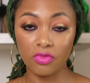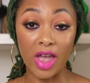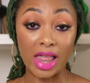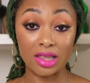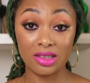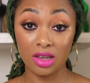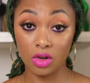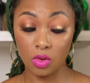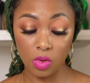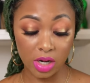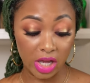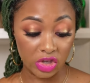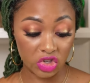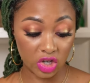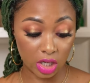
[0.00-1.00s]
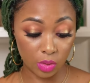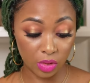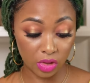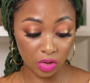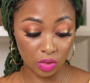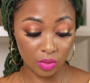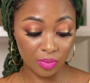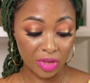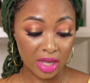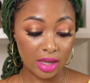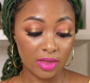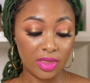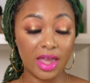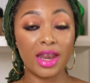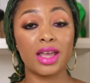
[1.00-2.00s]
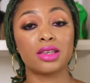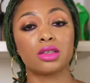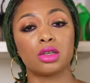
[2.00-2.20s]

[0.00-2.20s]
Valentino one I shared with you that has